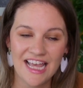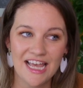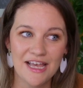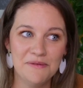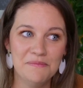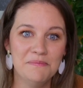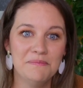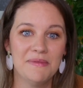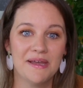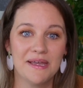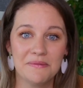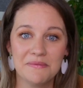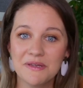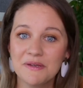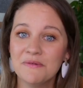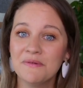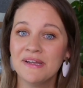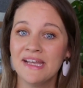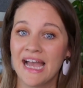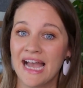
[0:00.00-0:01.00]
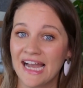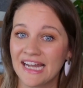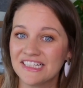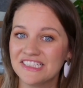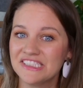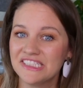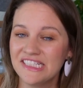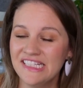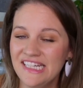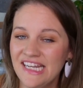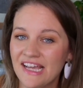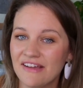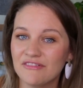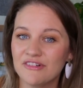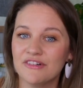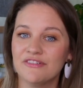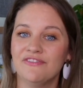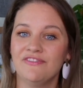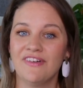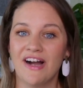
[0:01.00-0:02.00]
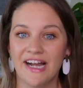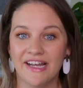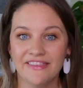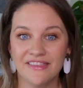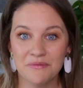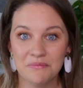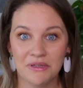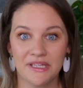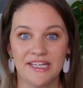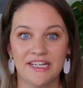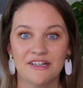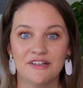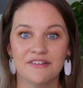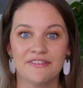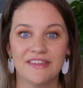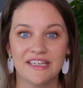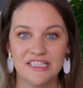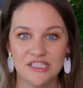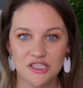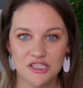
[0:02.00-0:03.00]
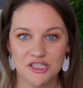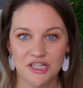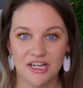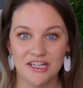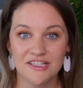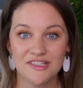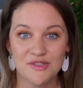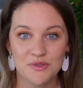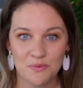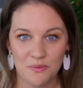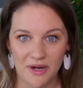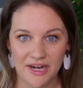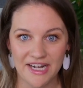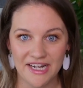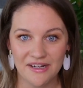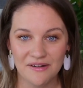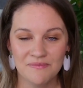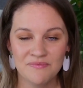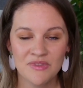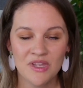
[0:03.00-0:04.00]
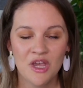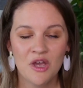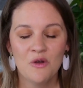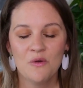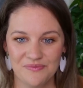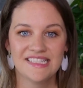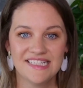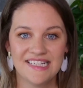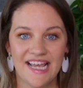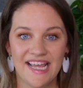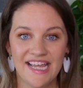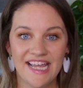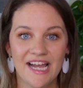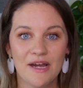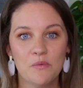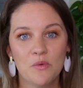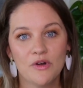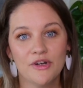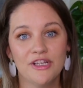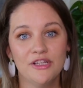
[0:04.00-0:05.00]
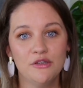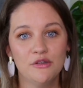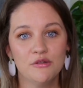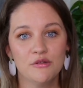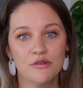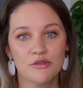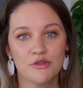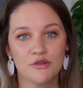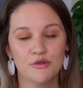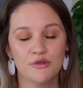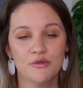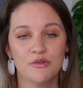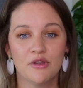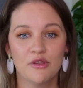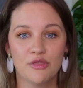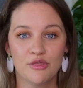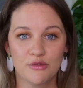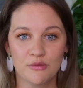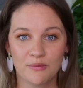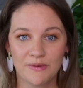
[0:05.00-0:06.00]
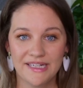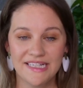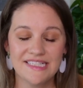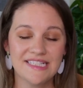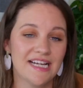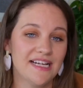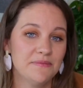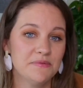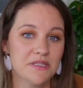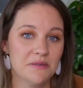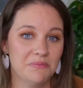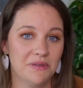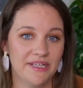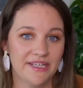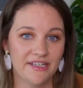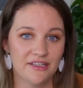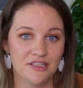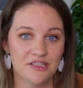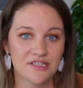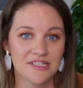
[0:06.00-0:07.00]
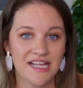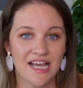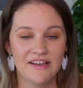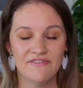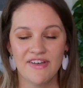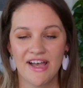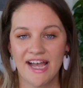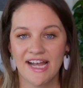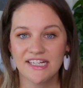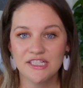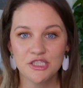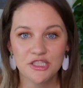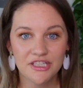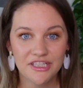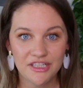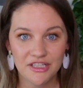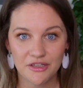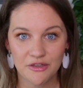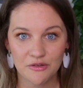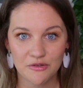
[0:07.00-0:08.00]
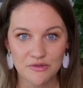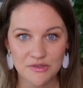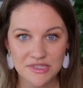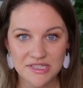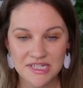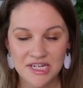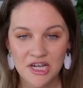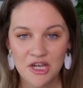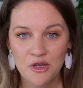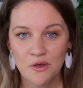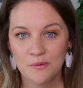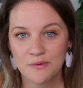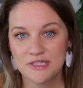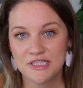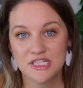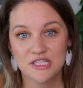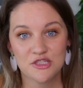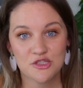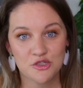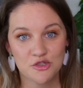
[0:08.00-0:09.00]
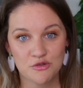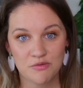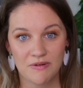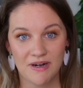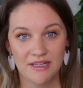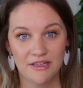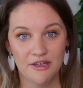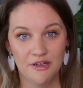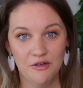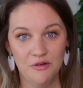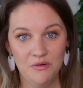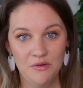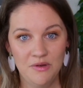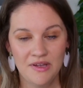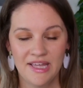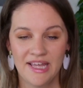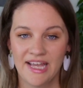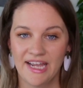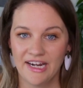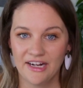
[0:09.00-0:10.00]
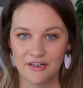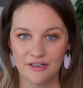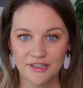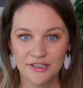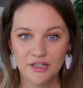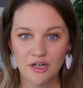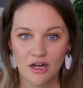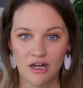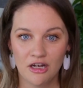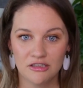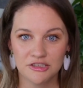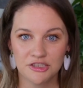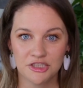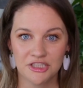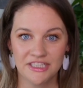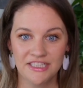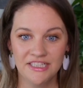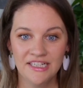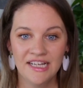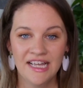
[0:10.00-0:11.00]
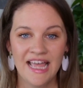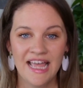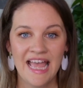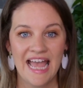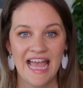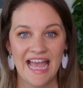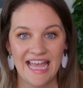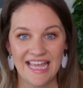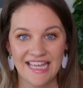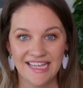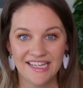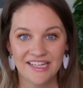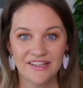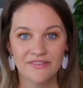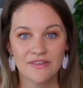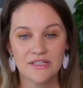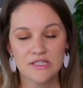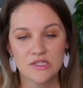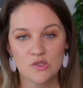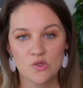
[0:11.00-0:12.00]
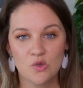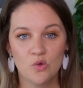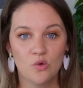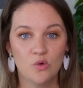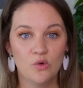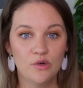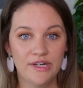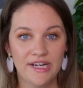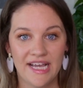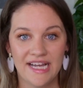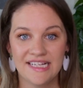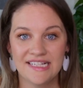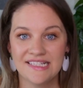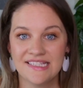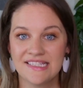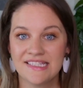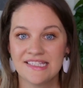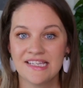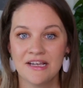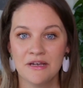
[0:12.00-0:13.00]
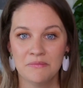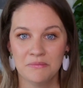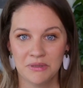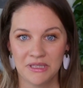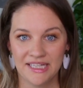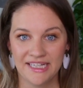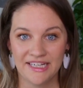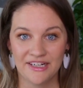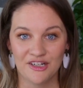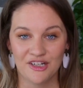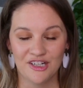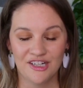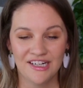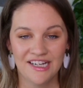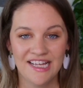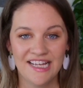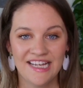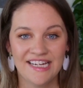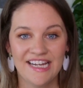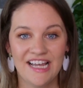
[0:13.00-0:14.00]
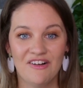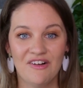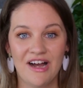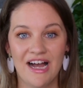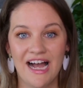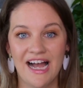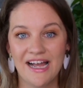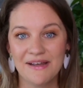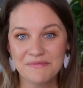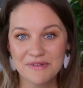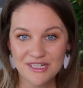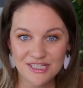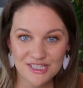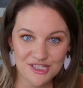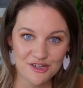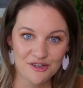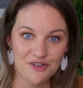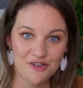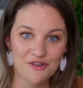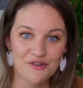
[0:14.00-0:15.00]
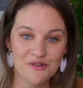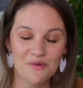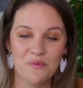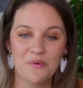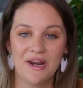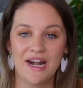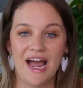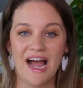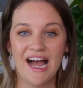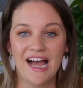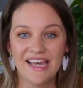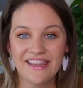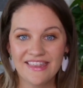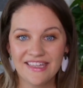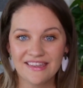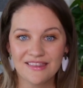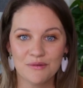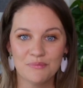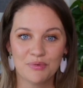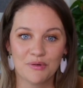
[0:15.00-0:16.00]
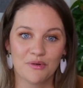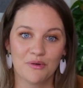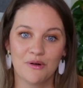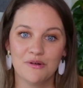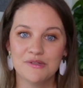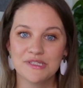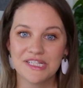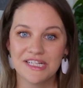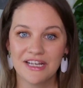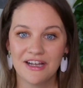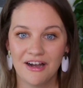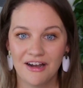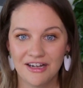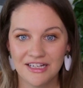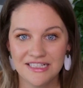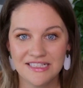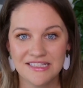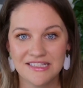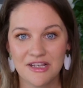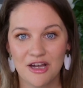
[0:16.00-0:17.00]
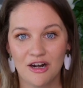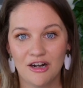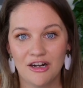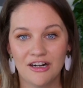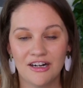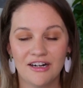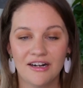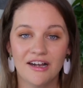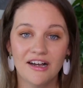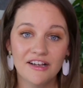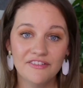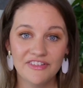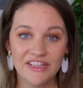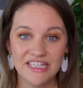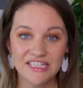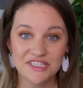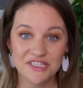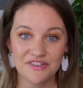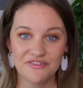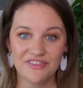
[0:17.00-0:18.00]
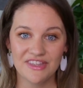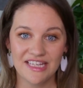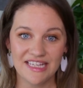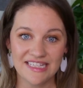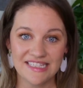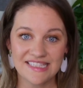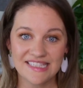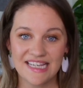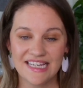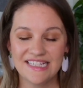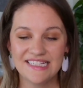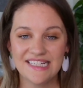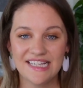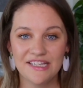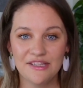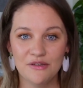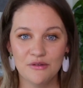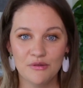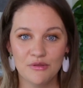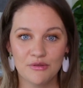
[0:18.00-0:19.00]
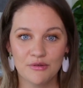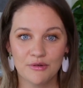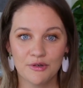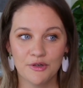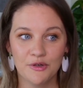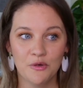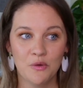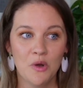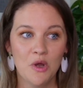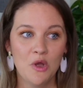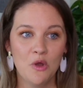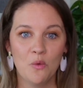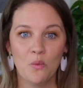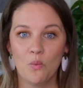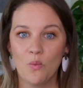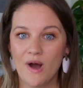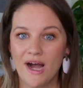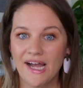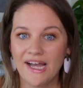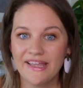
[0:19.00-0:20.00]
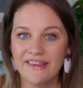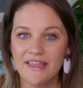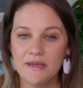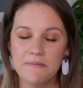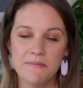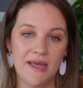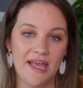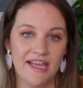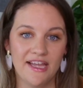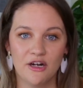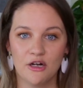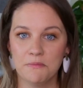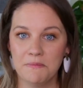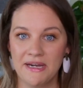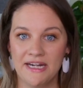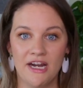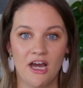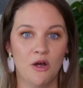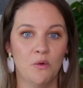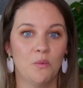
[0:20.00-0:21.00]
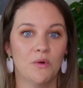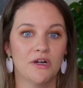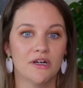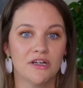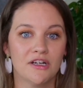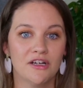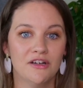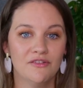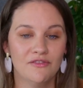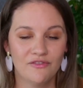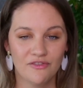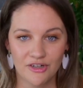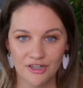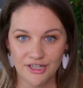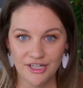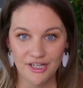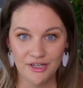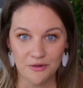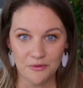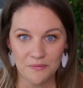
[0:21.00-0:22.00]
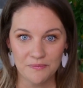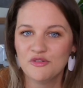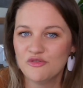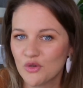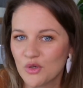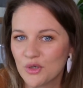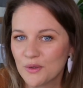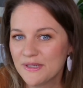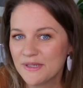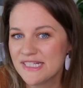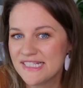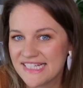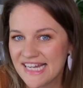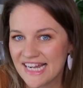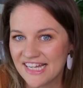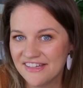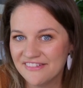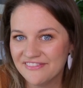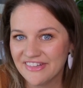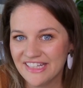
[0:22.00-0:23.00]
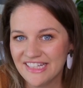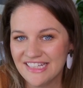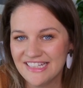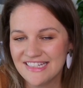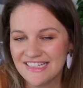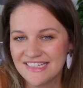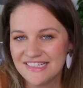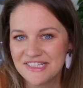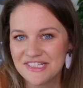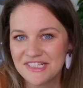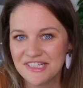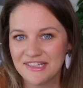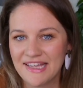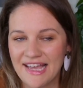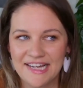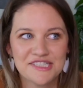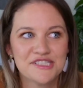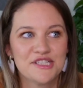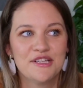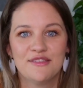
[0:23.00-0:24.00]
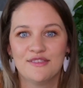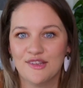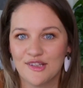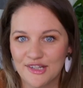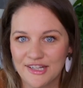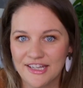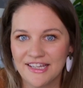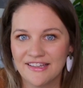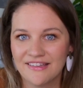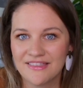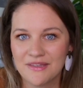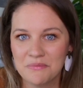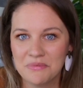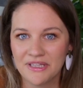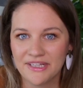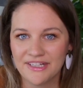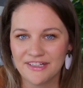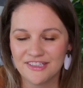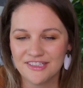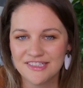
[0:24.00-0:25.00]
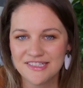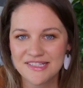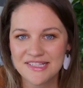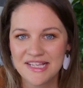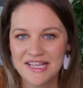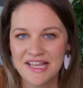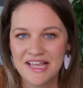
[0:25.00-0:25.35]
And maybe we actually never find the planner that's just right. Today, I'm walking you through the three types of planners I've actually used, which is Trello, Erin Condren, and the Schoolnest Planner. Now, I'm going to show you what I think the pros and cons are of each of these and take you through why they may or may not work for you. Before we dive into actually looking at the planners,